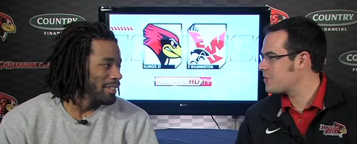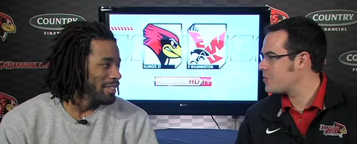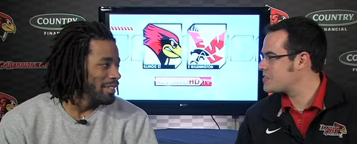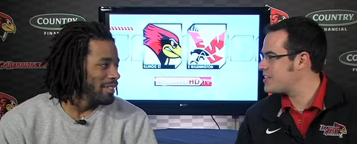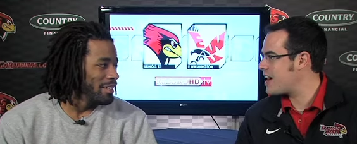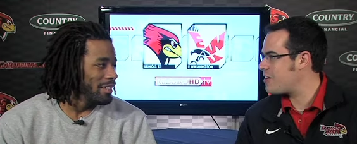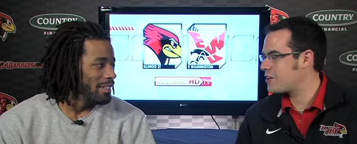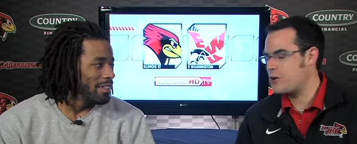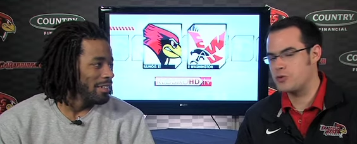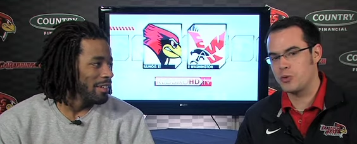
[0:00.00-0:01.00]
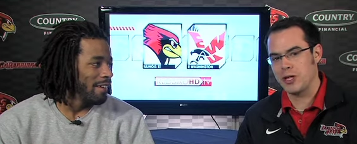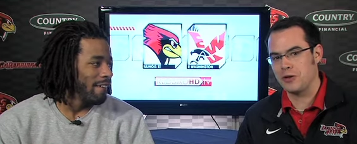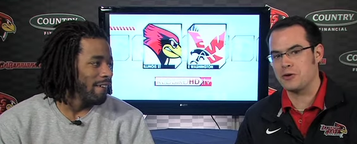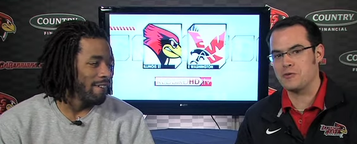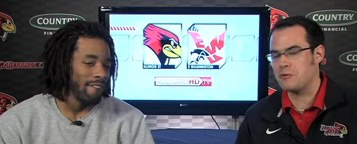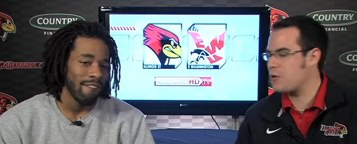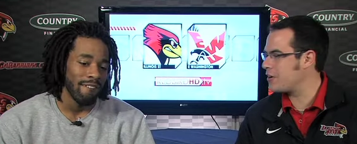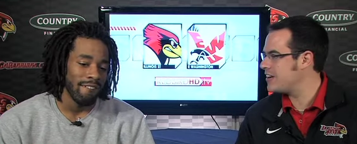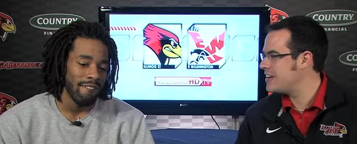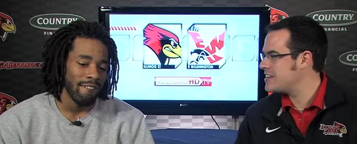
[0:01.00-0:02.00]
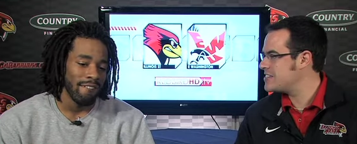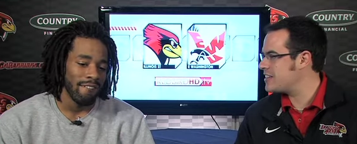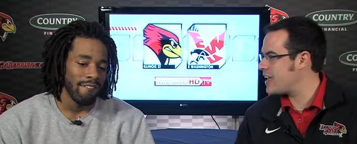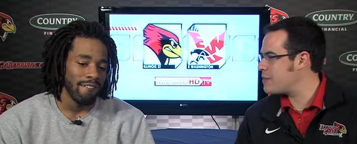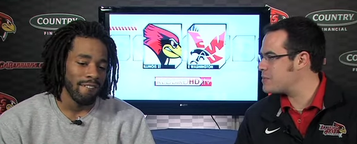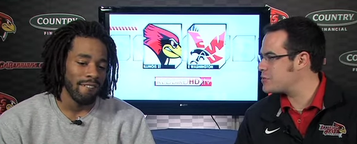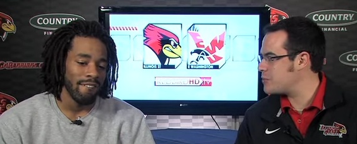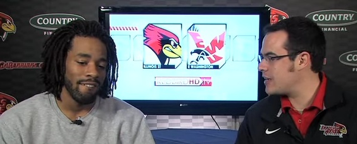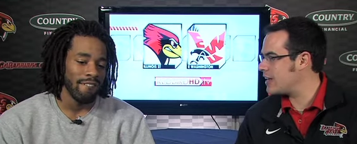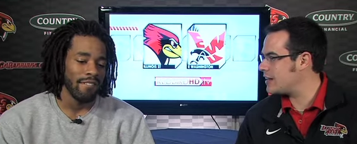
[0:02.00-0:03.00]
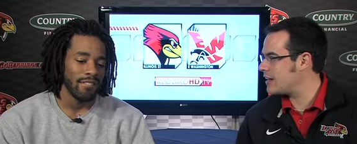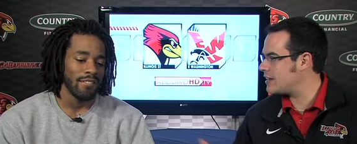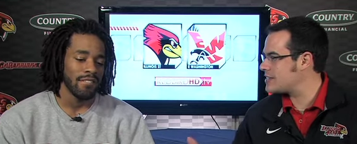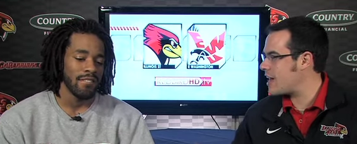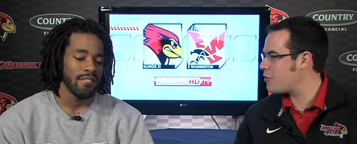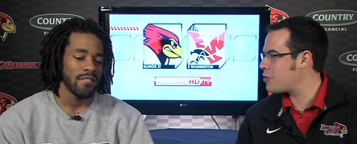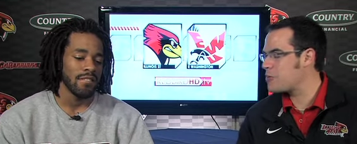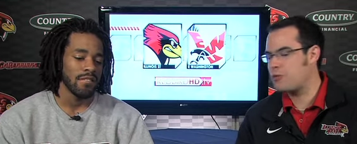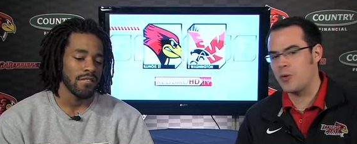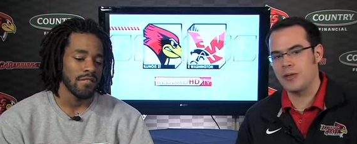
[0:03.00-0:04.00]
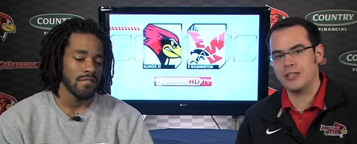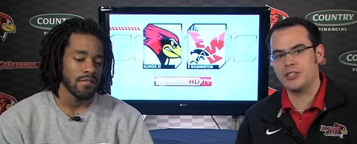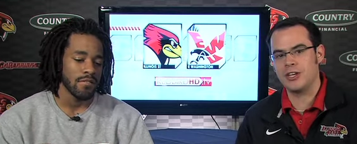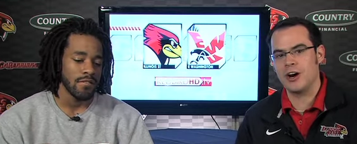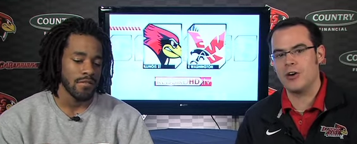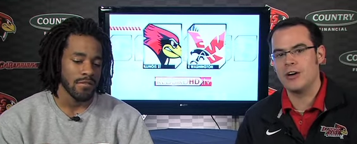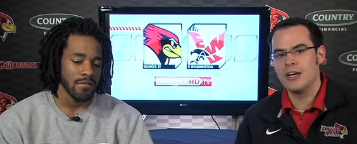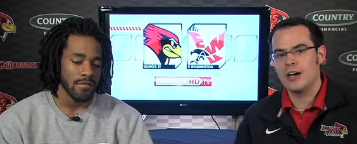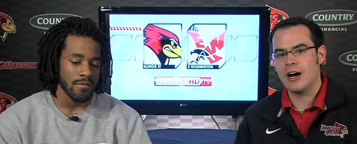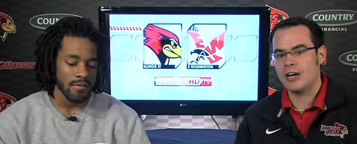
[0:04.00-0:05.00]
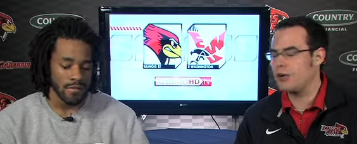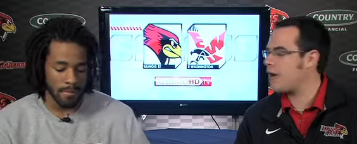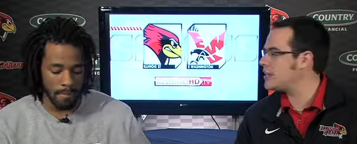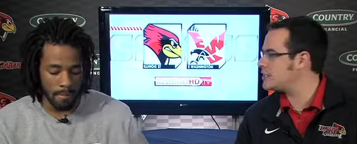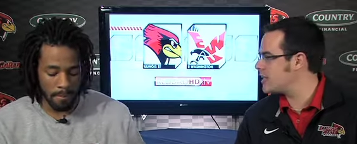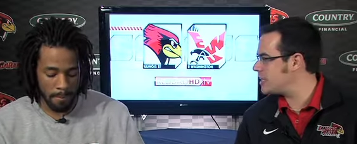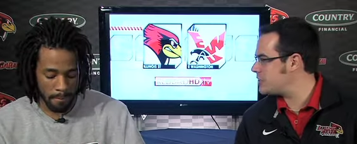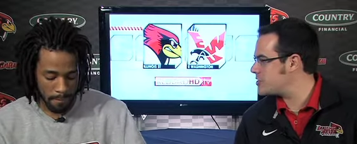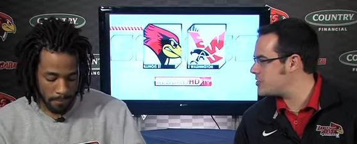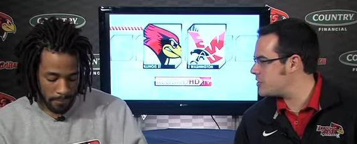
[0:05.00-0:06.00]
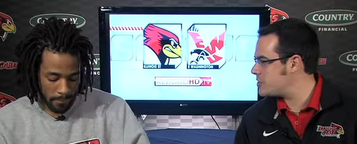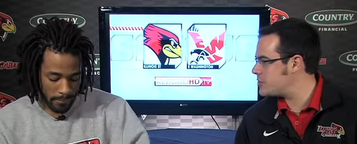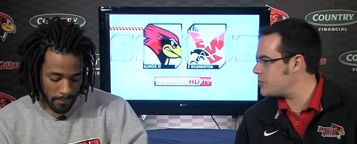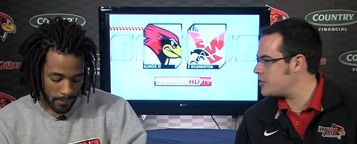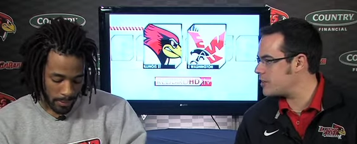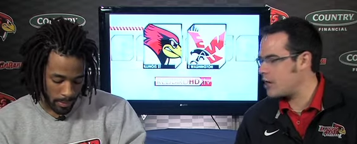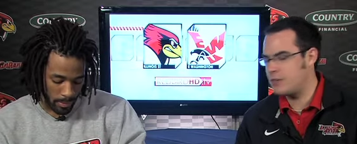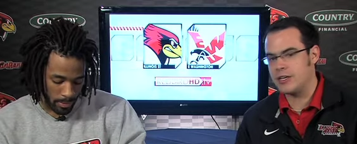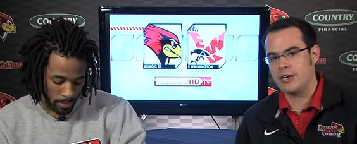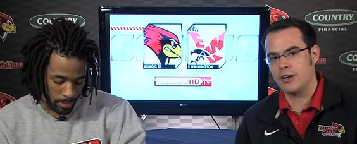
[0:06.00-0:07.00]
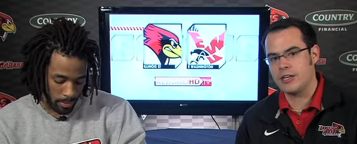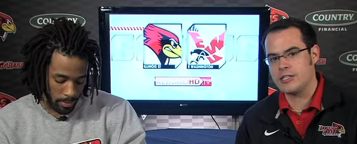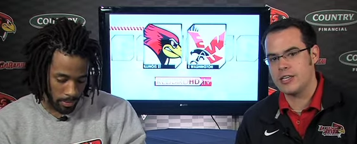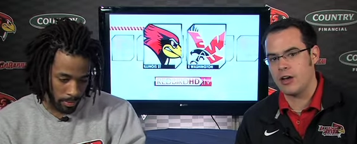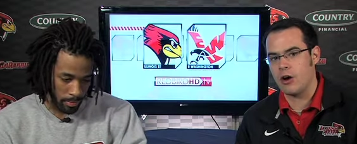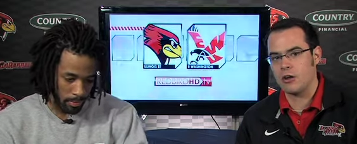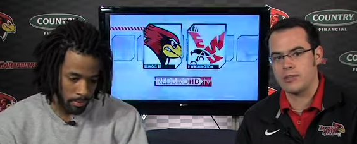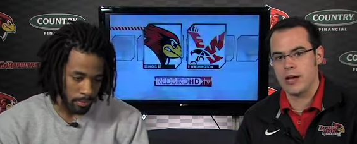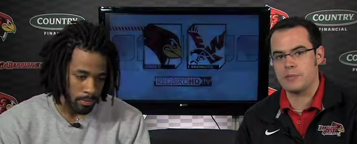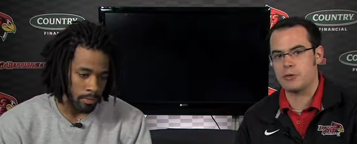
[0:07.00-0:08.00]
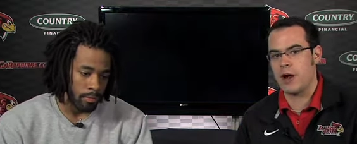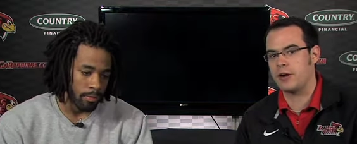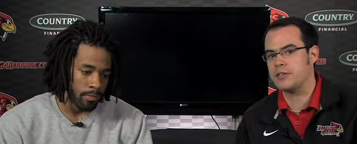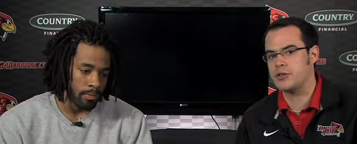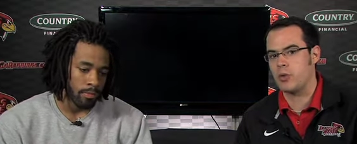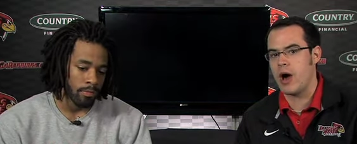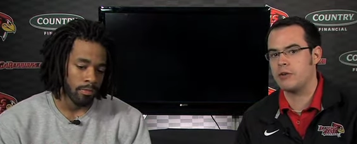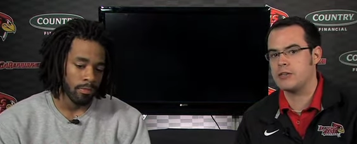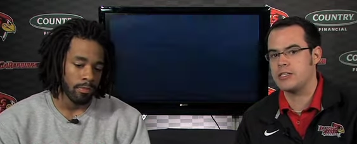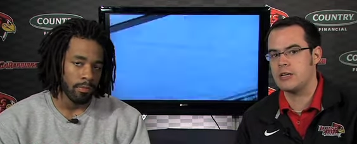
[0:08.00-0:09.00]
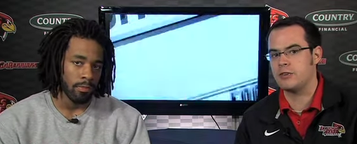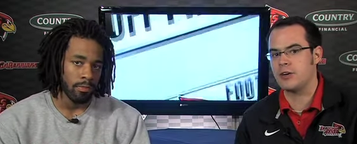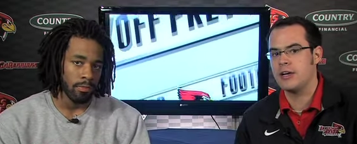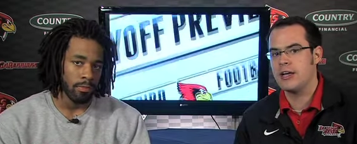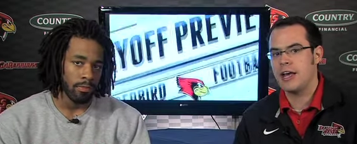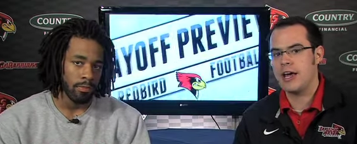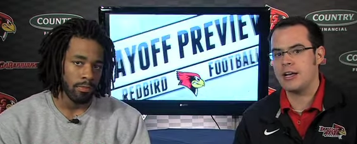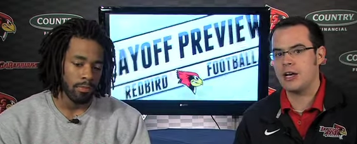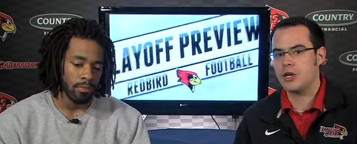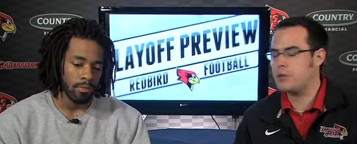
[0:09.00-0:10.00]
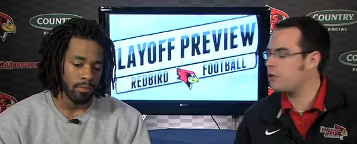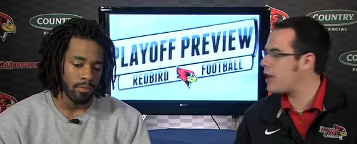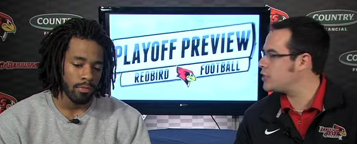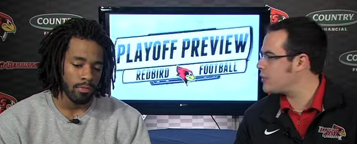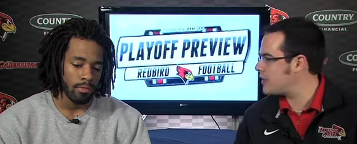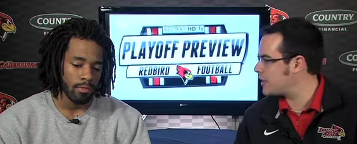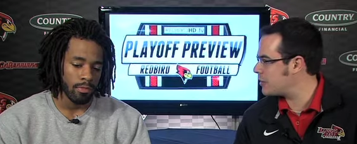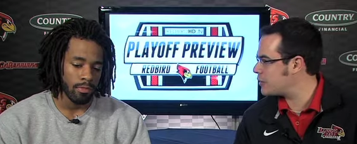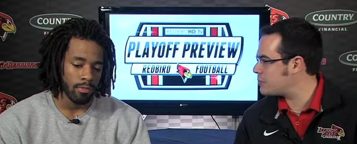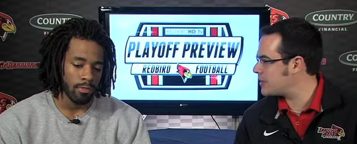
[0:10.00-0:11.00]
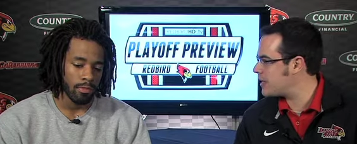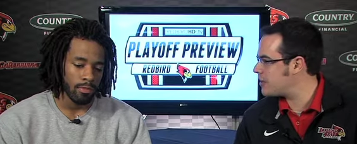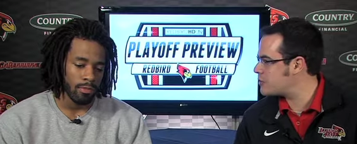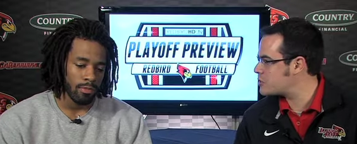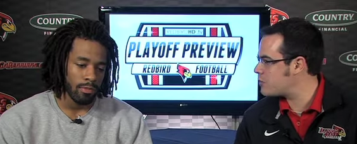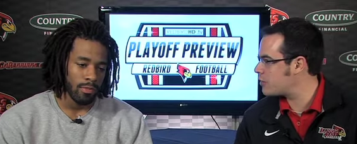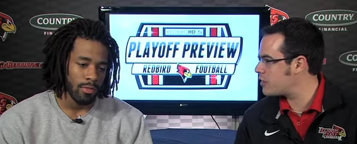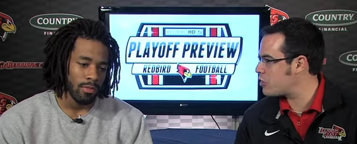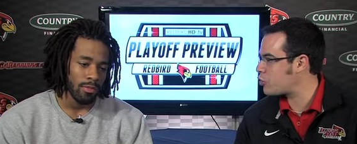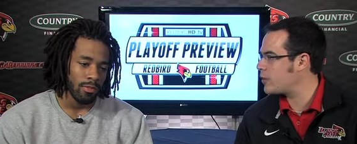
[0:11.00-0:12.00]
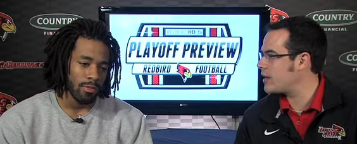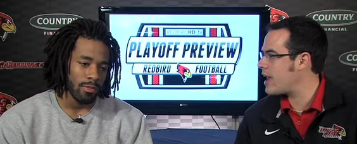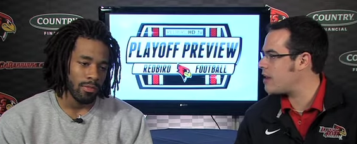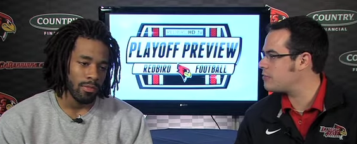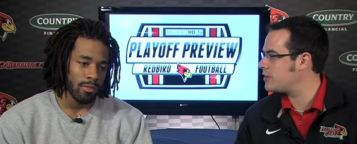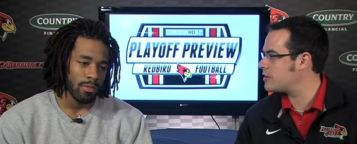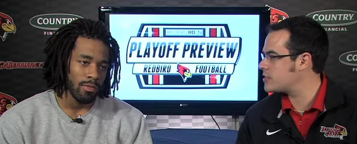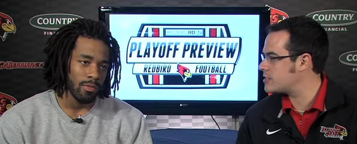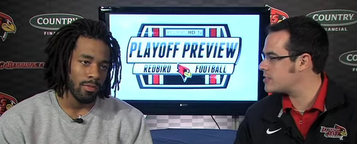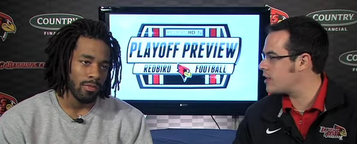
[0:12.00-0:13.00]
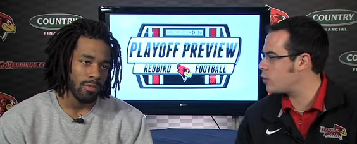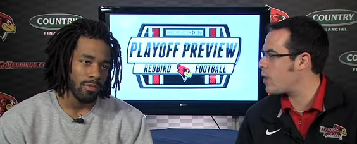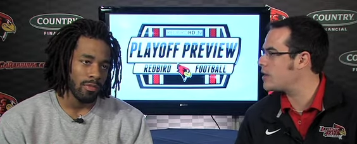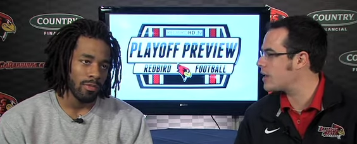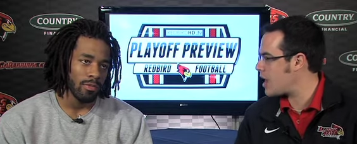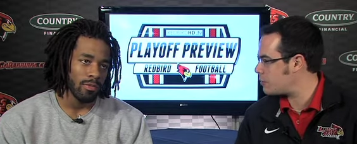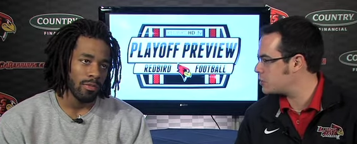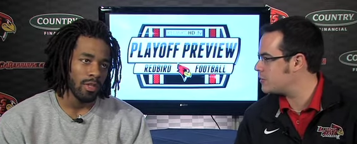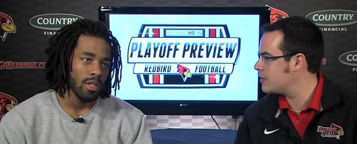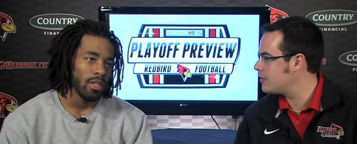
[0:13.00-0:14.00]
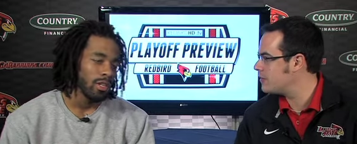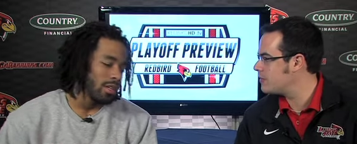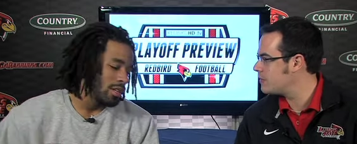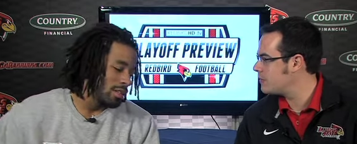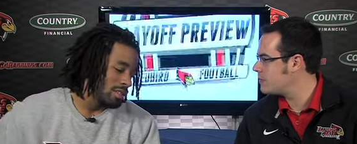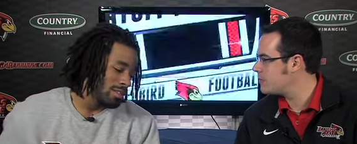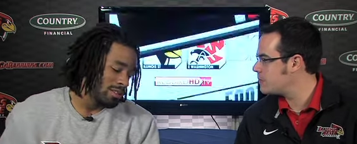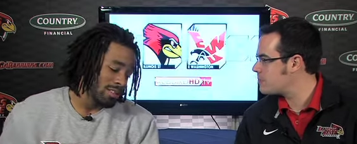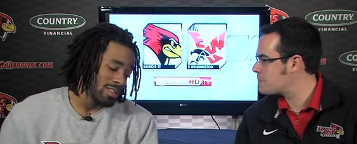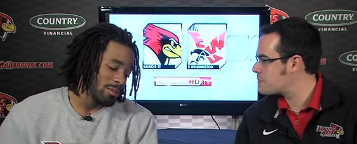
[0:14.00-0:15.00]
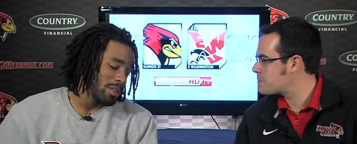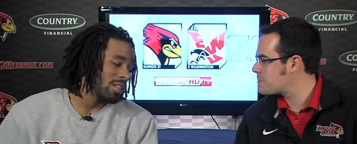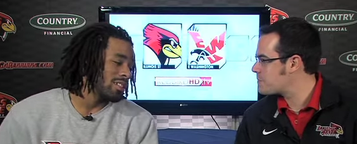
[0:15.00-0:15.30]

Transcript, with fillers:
Speaker 1: We'll see how it goes. Really looking forward to the game this weekend. Uh, Tyrone, before we let you go, uh, congratulations to you, too. You come in here, you set all types of records as a wide receiver, and uh, you'll be graduating here a little bit later this month in three and a half years. That's uh, quite an accomplishment.
Speaker 2: Yeah, it, seems like I